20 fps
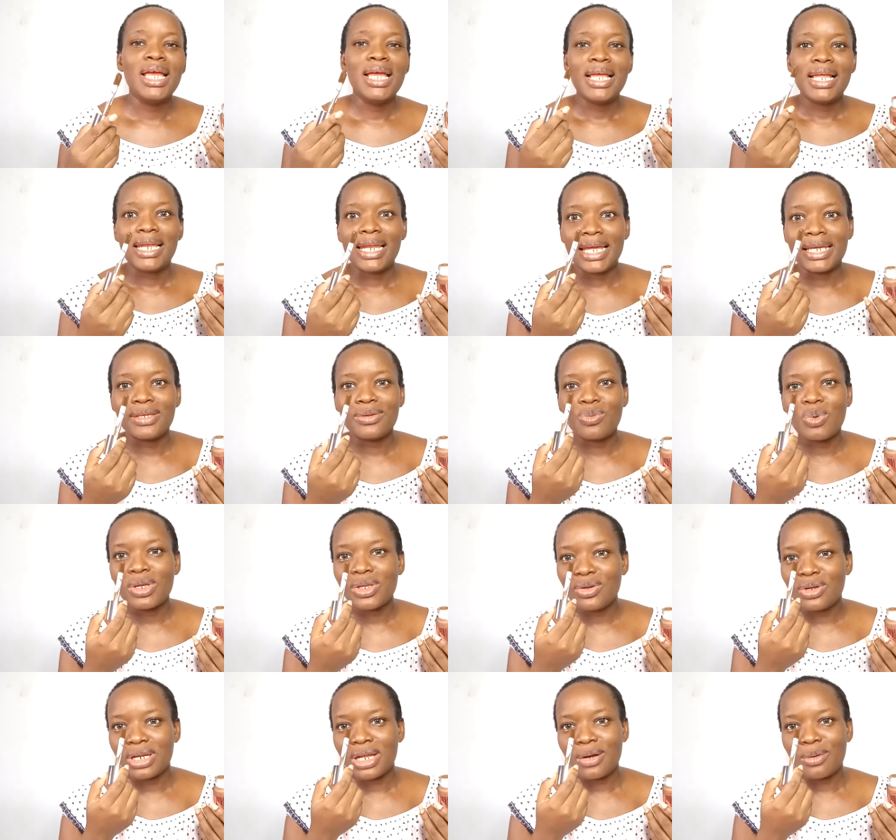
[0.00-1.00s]
like when
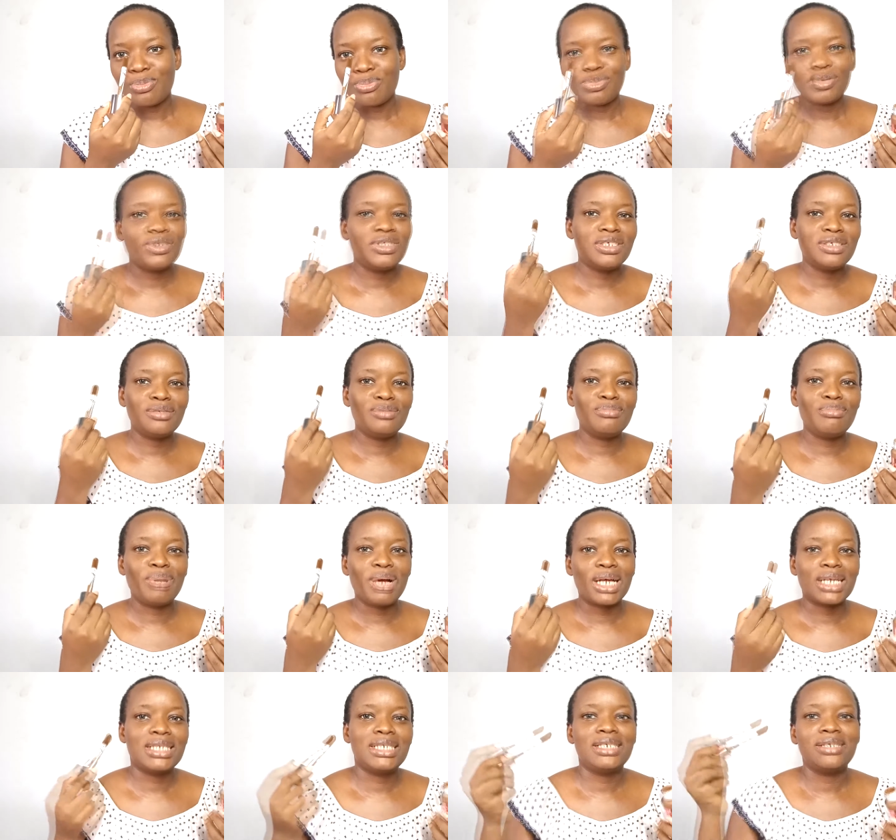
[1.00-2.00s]
you're now putting
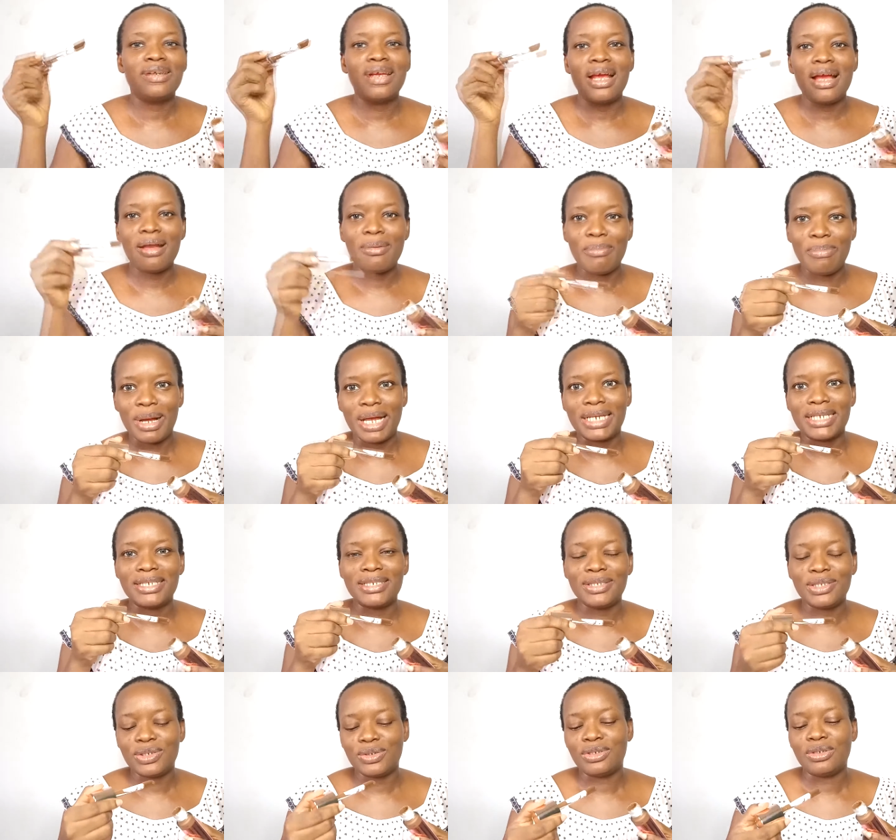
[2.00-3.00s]
bacteria back
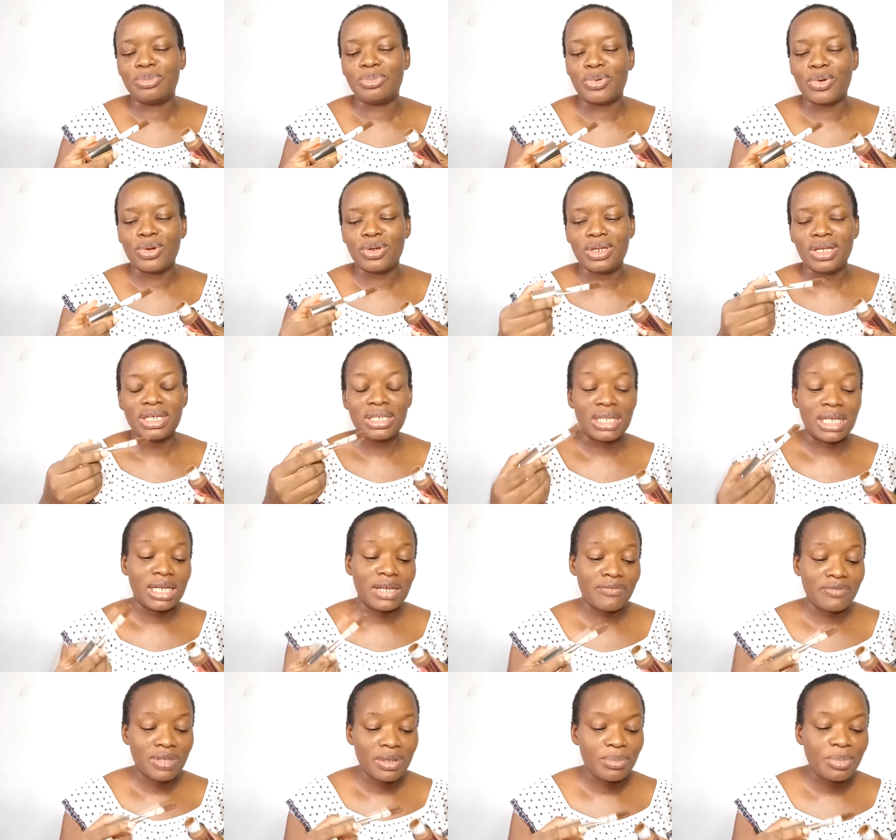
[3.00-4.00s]
into the product and
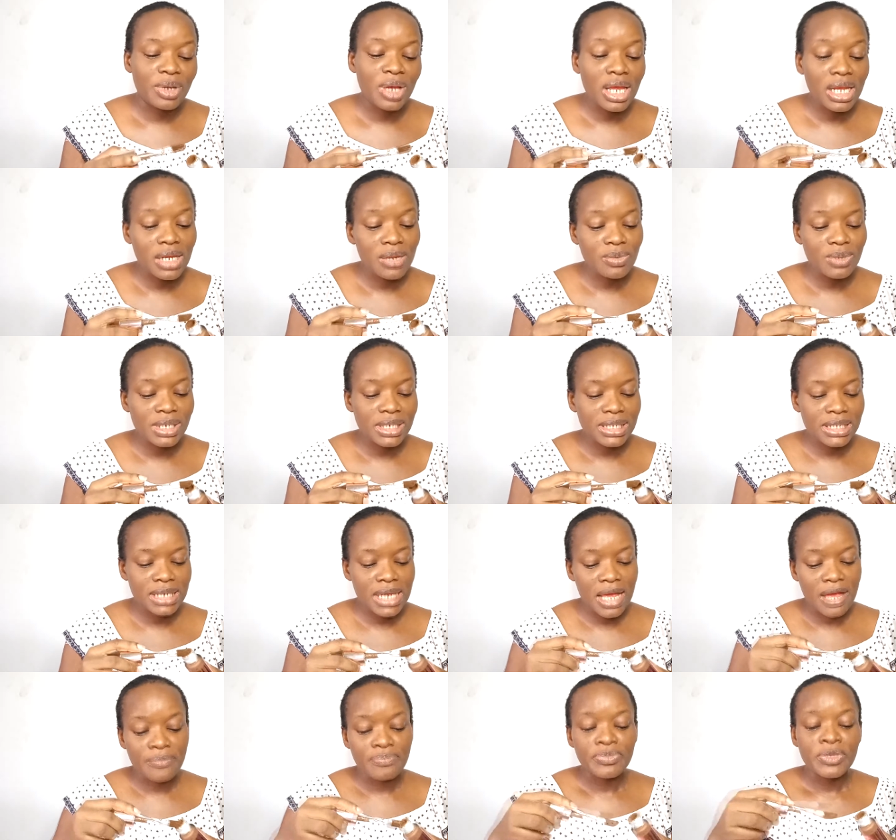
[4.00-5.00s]
everything. But anyways,
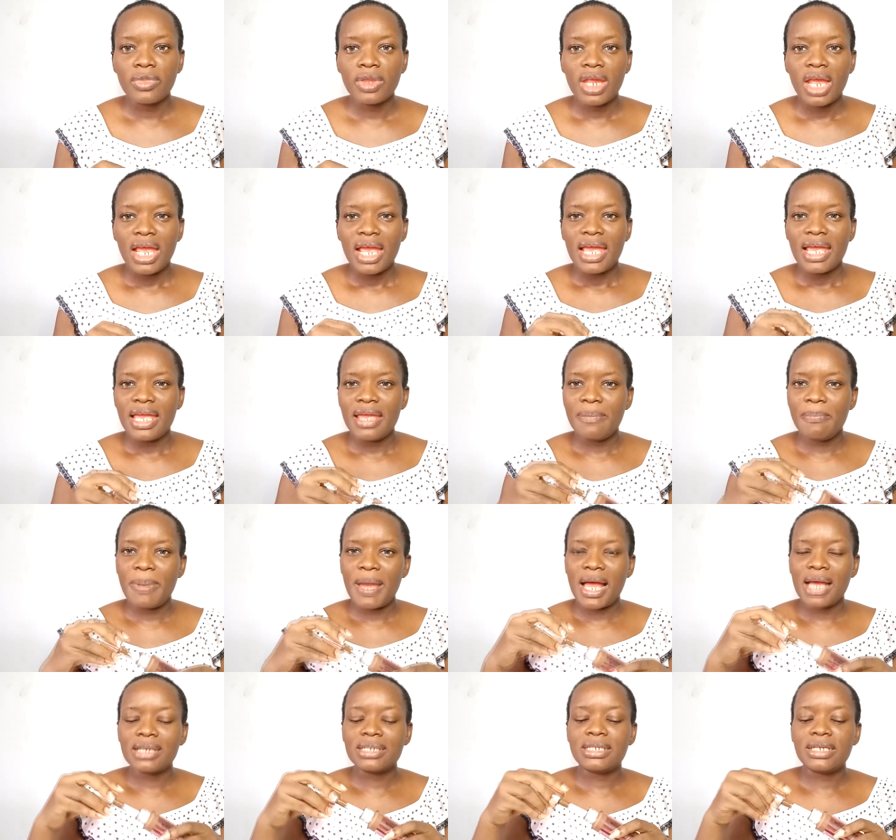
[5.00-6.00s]
yeah, it
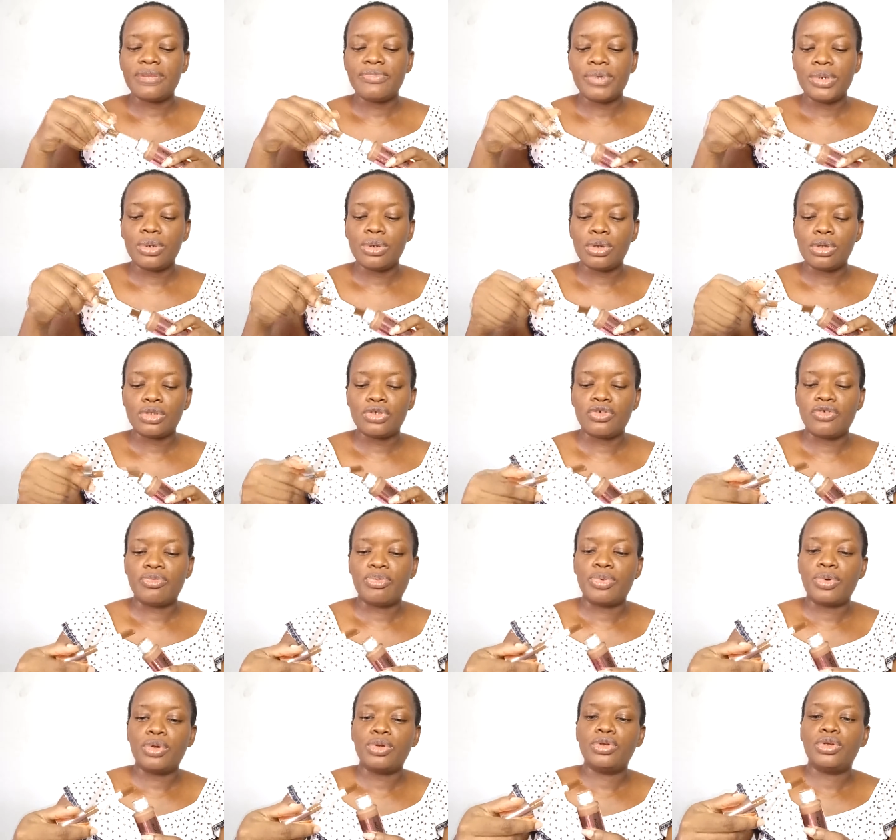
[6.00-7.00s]
packs a real lot of
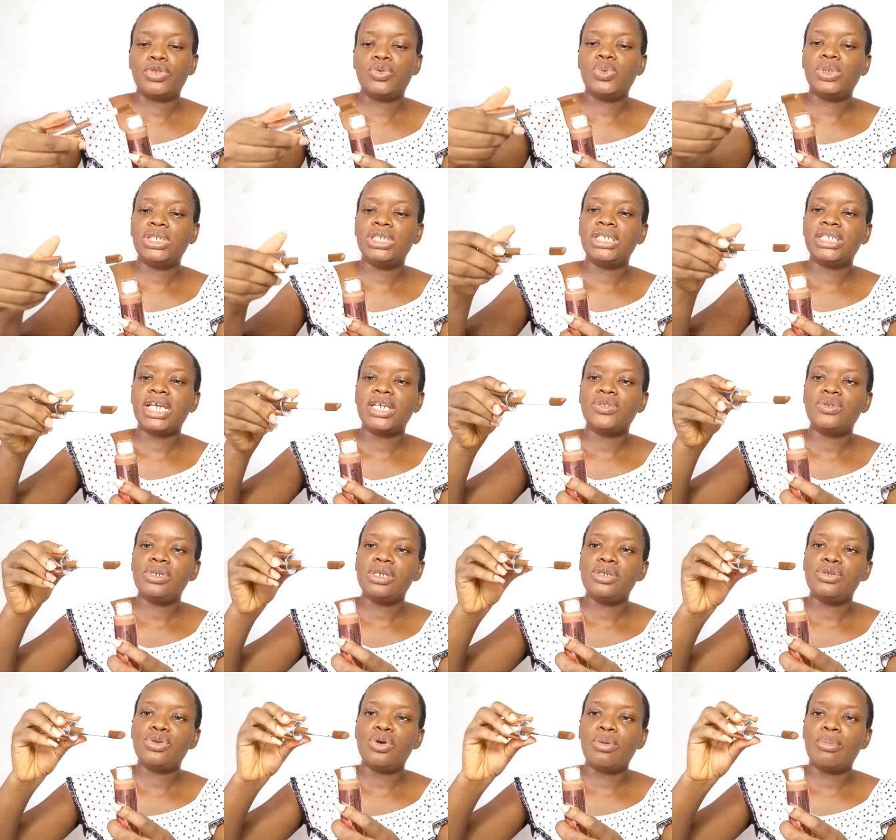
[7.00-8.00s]
product, which is
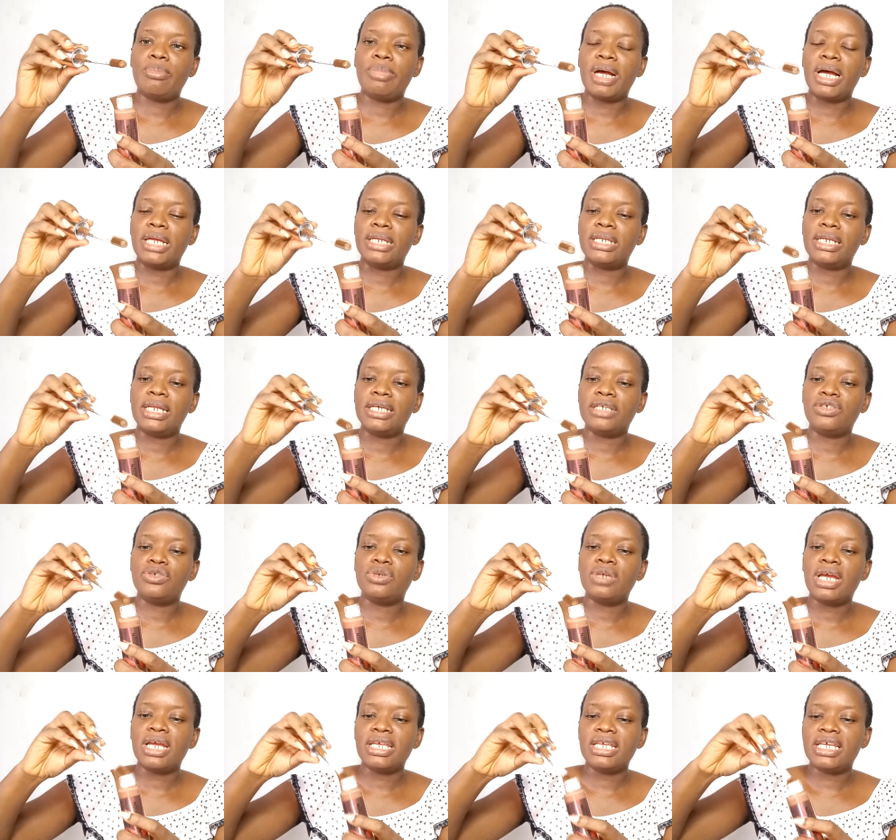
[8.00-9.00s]
actually not bad. Like, you
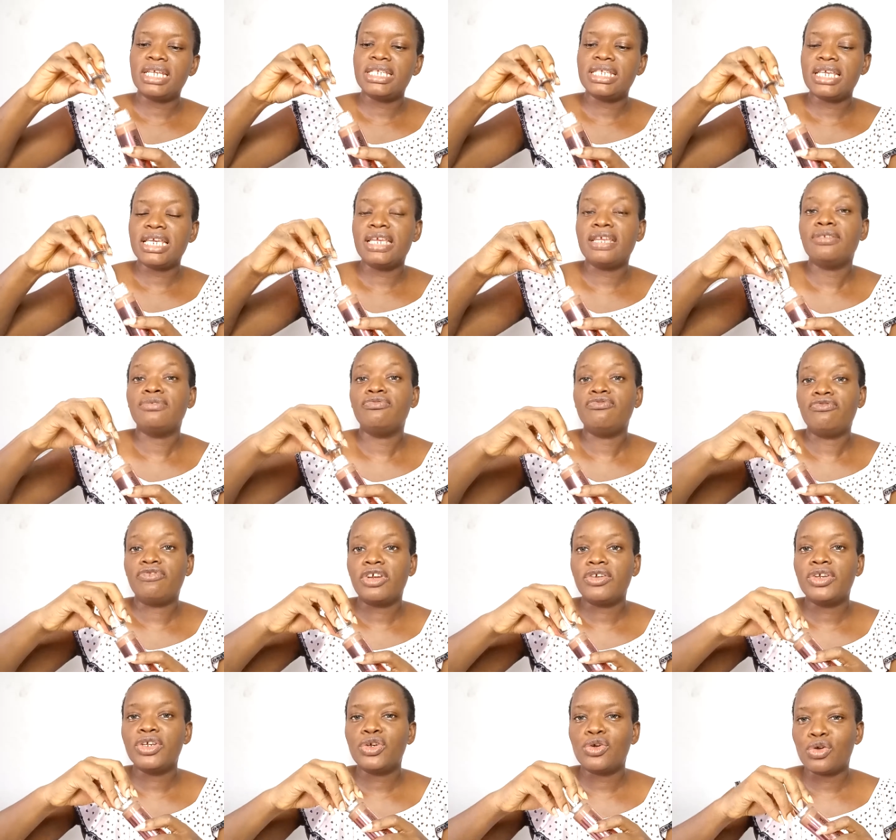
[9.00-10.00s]
can get a very